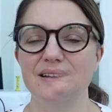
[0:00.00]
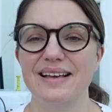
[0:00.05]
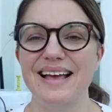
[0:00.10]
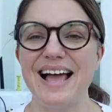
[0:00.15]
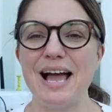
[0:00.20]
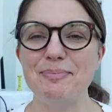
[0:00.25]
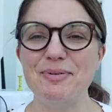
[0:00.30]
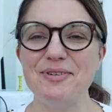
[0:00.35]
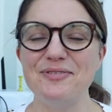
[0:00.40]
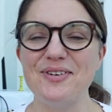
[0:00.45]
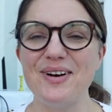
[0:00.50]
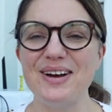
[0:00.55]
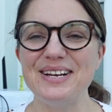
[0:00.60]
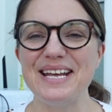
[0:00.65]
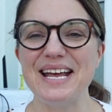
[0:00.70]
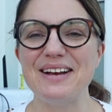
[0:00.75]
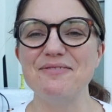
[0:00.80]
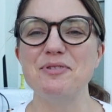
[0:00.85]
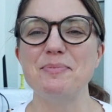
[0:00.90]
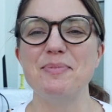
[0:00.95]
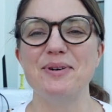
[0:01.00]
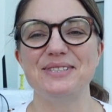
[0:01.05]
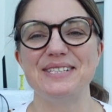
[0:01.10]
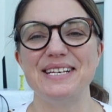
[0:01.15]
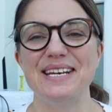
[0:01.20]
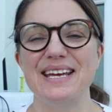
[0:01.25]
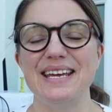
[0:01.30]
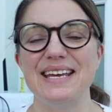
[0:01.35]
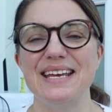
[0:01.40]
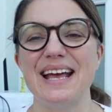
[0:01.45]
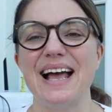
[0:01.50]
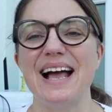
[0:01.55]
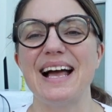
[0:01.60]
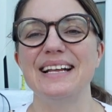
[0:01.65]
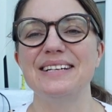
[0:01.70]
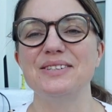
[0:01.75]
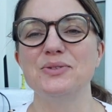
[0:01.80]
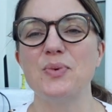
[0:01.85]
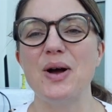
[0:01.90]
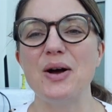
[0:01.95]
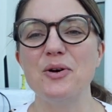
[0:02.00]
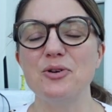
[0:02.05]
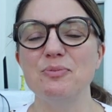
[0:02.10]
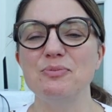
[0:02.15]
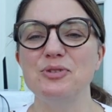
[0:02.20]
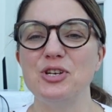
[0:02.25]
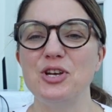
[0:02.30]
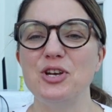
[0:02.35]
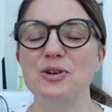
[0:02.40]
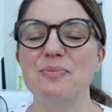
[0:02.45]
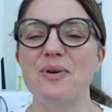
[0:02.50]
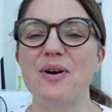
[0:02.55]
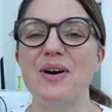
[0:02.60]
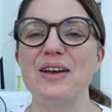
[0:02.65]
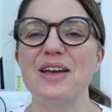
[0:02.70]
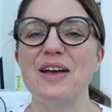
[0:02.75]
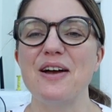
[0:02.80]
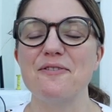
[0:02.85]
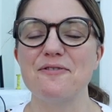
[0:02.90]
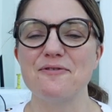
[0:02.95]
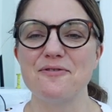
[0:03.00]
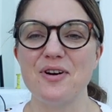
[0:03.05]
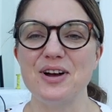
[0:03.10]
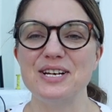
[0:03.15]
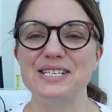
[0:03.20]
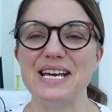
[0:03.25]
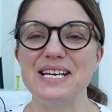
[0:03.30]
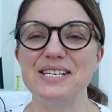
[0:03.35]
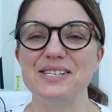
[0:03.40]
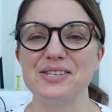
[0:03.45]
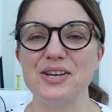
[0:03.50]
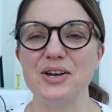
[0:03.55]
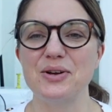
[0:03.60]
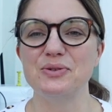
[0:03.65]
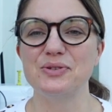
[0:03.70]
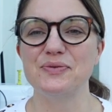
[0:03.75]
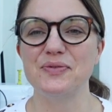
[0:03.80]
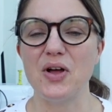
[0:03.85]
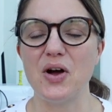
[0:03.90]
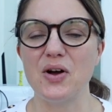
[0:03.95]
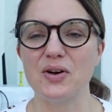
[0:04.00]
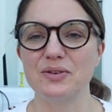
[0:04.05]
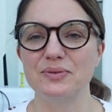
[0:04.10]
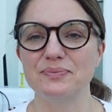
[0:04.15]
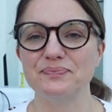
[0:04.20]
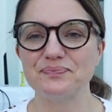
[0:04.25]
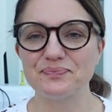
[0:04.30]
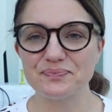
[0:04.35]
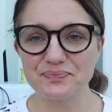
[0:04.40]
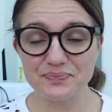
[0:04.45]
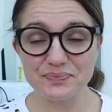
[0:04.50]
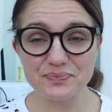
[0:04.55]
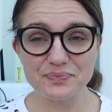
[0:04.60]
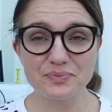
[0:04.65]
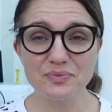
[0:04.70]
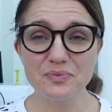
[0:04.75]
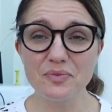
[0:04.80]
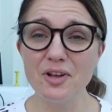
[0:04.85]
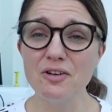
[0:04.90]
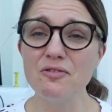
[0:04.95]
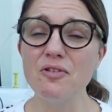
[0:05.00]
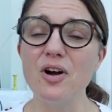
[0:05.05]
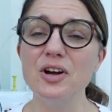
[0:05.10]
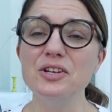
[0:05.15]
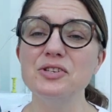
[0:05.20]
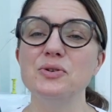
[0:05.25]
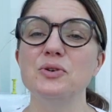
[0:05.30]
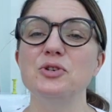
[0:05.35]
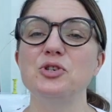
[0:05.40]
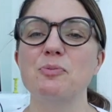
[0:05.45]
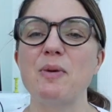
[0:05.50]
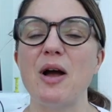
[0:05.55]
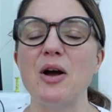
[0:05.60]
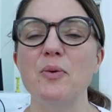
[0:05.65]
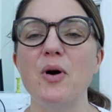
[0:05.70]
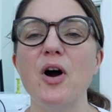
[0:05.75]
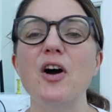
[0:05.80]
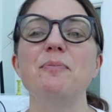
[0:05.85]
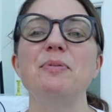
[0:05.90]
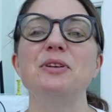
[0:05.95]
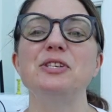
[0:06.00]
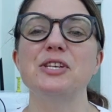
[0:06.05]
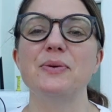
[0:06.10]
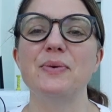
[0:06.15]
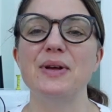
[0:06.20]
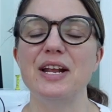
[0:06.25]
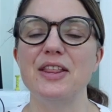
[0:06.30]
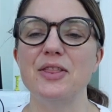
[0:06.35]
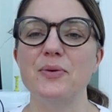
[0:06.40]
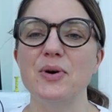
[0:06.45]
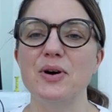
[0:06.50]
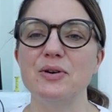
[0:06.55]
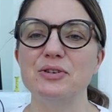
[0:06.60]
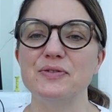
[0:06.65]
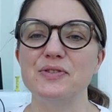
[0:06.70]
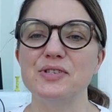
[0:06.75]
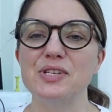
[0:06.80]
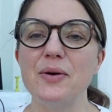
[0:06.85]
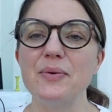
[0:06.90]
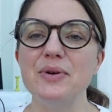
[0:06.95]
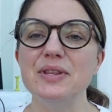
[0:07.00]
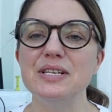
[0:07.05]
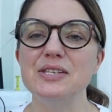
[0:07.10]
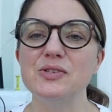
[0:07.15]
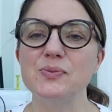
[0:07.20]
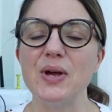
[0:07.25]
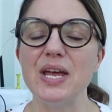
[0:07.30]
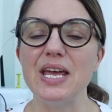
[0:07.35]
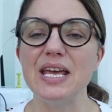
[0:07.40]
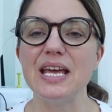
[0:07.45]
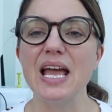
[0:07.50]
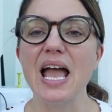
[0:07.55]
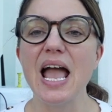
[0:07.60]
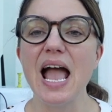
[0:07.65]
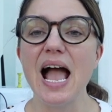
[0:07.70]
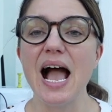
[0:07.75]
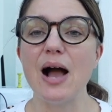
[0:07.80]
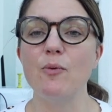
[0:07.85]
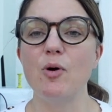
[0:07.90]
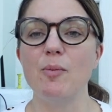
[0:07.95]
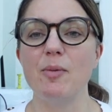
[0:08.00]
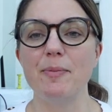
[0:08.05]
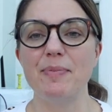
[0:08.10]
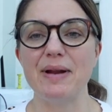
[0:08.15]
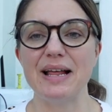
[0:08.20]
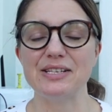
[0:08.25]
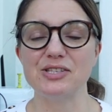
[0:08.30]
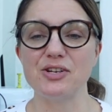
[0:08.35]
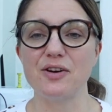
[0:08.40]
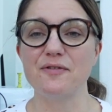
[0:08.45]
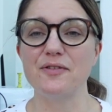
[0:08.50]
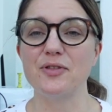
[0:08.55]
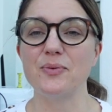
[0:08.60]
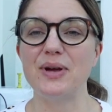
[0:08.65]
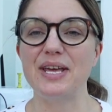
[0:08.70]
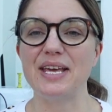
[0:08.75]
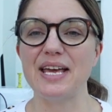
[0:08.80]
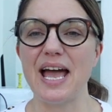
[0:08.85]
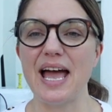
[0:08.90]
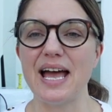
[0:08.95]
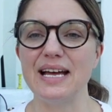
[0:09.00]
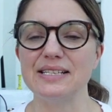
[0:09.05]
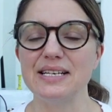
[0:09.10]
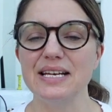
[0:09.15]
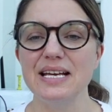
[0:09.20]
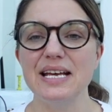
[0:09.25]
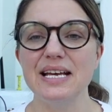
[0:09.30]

Happy Friday, everybody, and welcome to my Friday Sews vlog, where I talk to you about what I've been doing in the world of sewing this week and what my plans are for the week ahead.